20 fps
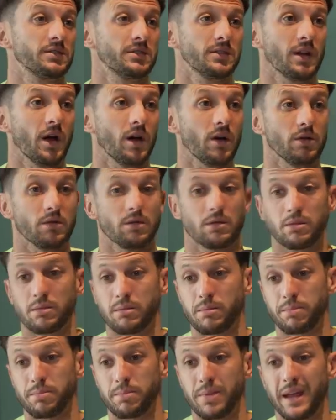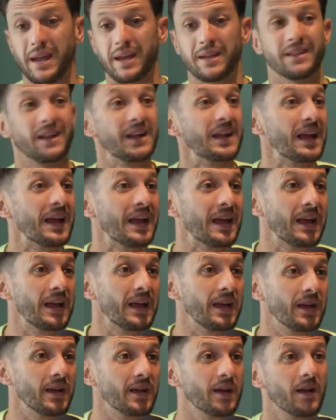be in the
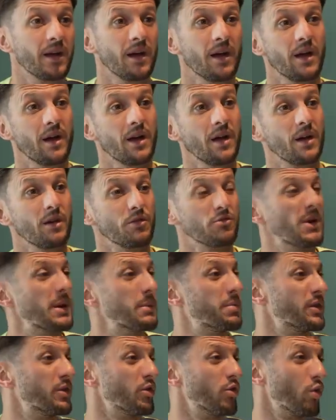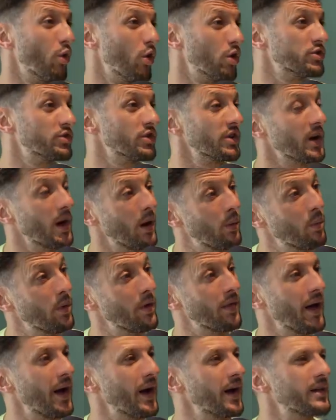league, reaping the rewards that come
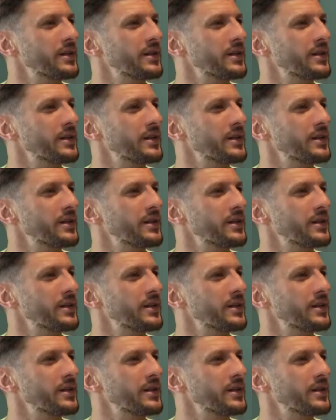with that.